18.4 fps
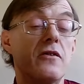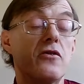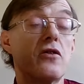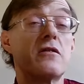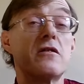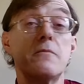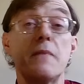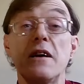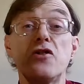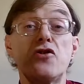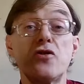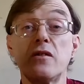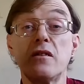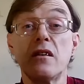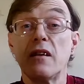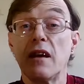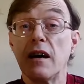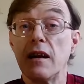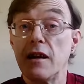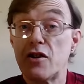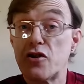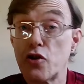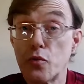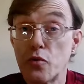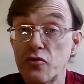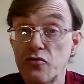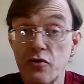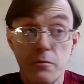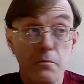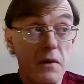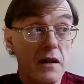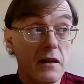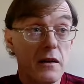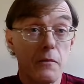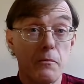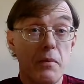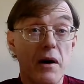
not to mention the nearly £200 million